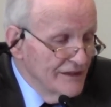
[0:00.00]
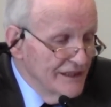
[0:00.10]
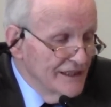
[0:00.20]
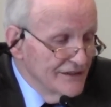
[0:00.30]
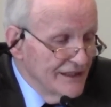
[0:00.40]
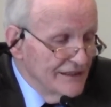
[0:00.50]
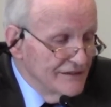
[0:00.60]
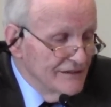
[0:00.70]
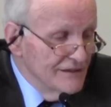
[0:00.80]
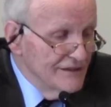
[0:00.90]
the
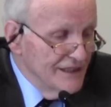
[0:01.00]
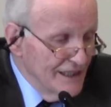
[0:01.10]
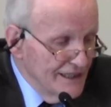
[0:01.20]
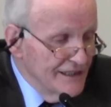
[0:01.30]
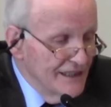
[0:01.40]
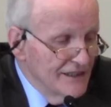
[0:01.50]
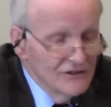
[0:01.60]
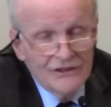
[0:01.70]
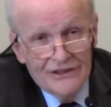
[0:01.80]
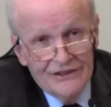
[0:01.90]

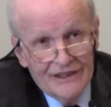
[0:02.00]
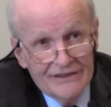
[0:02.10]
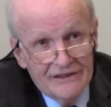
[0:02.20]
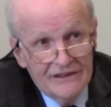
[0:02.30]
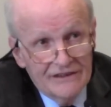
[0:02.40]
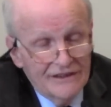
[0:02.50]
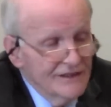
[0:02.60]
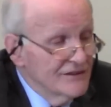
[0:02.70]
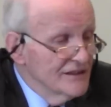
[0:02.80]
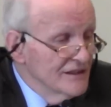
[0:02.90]
IAEA learned
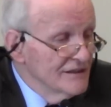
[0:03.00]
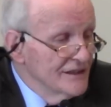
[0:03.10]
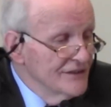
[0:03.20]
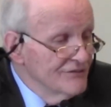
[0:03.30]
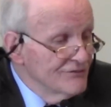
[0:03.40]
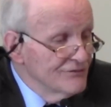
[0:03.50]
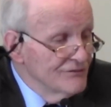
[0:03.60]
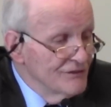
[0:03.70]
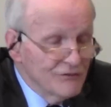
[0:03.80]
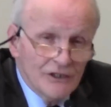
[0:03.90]

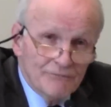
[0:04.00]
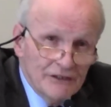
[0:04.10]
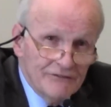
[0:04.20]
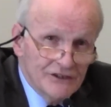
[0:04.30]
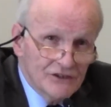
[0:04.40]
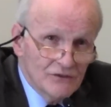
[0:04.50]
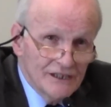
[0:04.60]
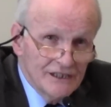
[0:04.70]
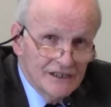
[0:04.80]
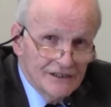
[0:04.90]
that for the previous
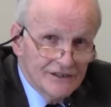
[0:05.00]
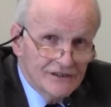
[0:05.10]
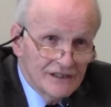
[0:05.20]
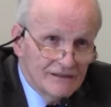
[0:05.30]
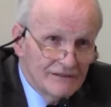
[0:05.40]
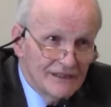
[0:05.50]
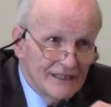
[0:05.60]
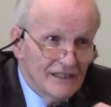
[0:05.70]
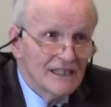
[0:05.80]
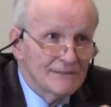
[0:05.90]
20 years,
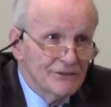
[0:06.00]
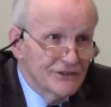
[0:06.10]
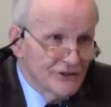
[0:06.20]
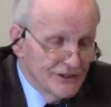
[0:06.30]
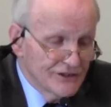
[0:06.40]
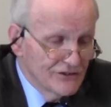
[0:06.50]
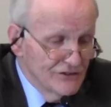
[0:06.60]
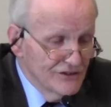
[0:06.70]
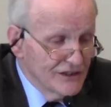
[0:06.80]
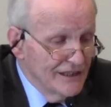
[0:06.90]
at a laboratory
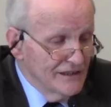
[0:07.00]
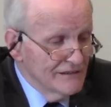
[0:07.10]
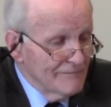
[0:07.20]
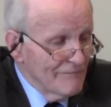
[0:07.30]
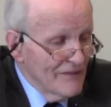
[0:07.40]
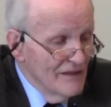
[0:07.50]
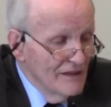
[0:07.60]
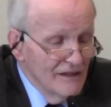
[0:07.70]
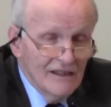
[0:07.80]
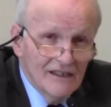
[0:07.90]
scale,
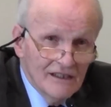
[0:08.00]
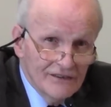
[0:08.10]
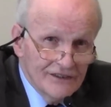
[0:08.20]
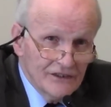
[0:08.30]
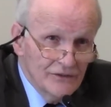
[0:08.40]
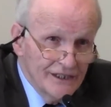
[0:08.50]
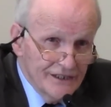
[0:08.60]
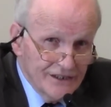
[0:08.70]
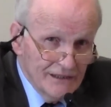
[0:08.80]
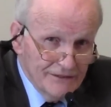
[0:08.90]
the Korean
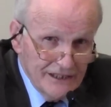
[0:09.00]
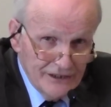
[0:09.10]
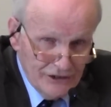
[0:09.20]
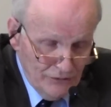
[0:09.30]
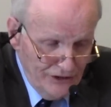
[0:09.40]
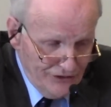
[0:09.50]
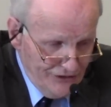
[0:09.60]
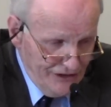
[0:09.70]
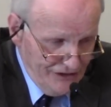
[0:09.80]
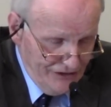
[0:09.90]
Atomic Energy
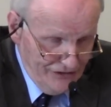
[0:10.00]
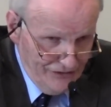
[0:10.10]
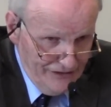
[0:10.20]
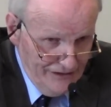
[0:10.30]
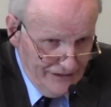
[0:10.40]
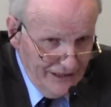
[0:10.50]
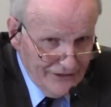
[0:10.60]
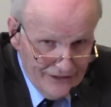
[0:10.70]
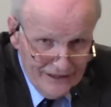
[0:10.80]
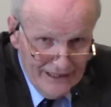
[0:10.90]
Research Institute,
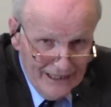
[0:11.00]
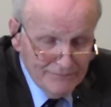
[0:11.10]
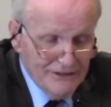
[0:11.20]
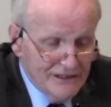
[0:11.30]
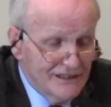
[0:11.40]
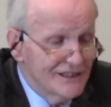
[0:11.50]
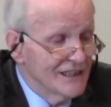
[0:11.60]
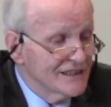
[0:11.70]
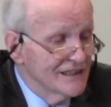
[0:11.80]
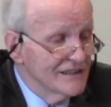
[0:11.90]
KERI, had been
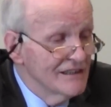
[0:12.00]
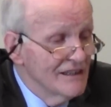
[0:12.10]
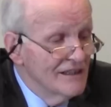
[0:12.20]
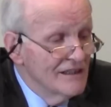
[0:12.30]
conducting